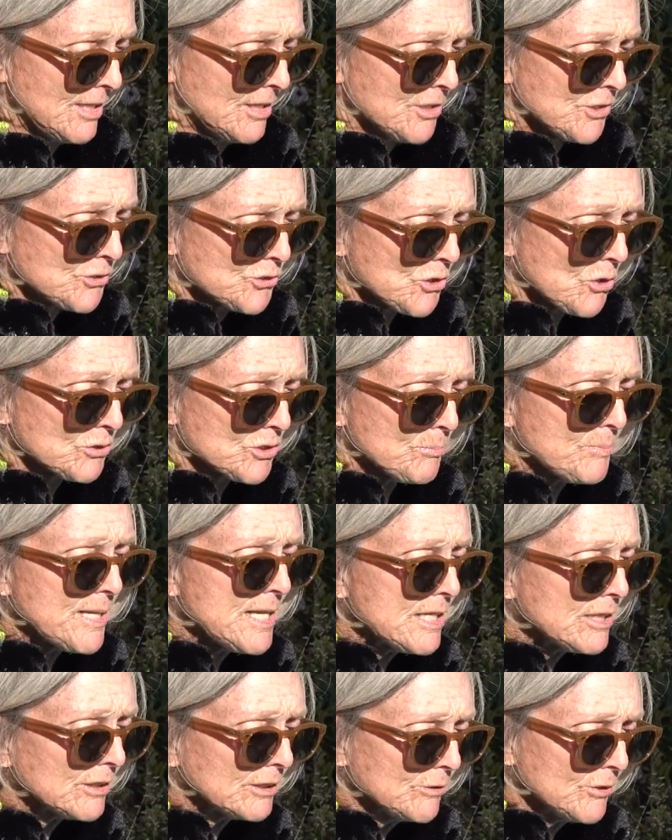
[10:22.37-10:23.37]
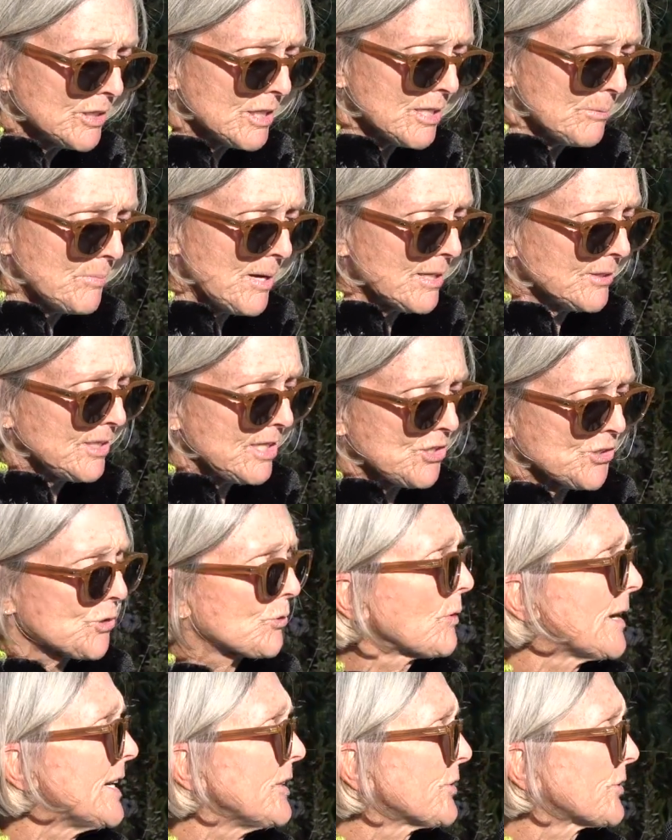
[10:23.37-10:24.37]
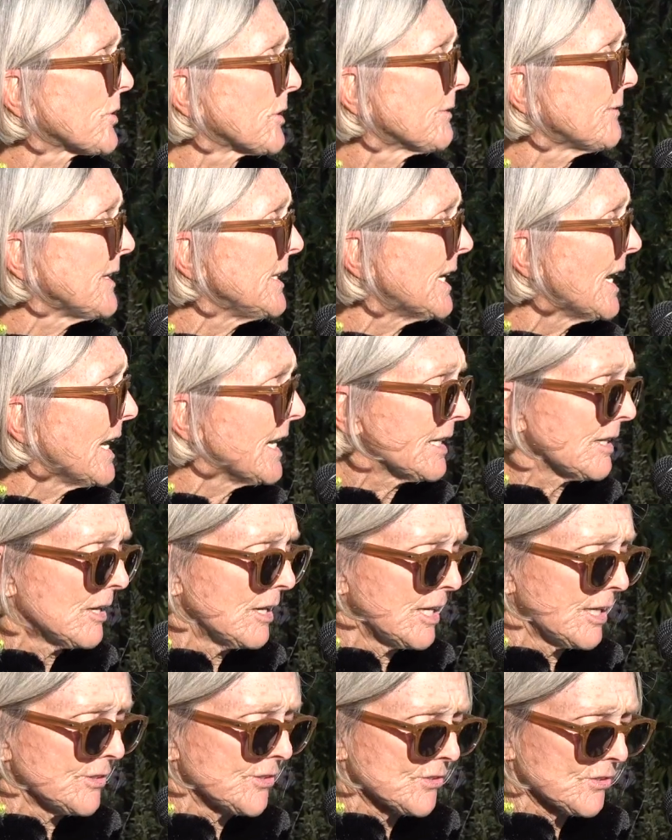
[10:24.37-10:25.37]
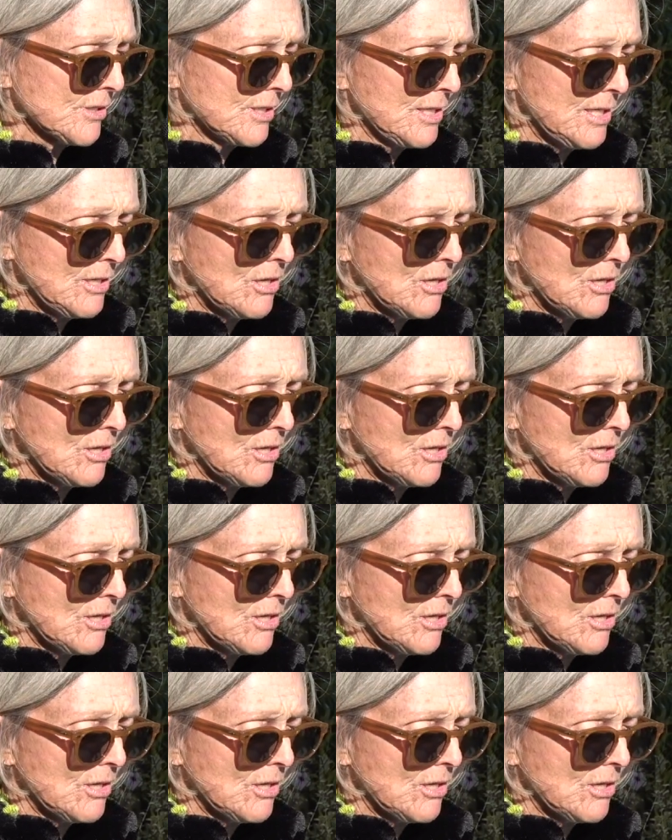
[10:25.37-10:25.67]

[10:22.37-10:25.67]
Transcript: So to be included among these great surfing icons,